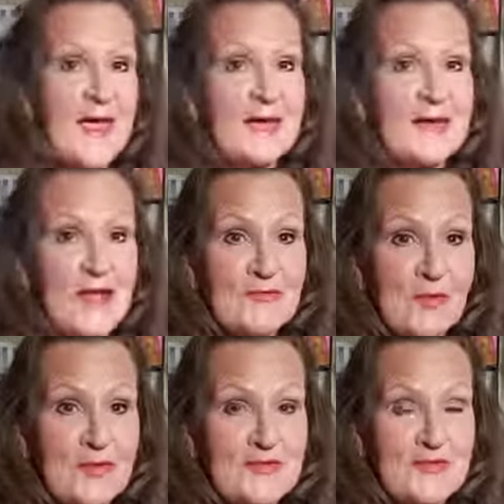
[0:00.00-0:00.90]
And I'll,
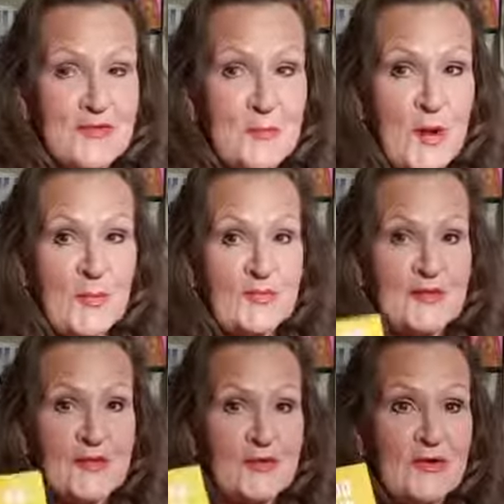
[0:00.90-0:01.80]
of course, see you tomorrow with
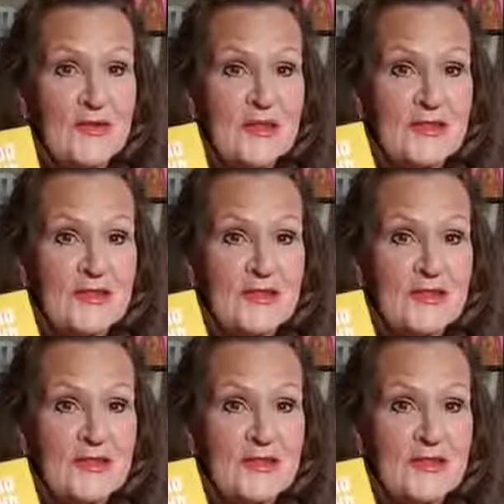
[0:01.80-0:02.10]
another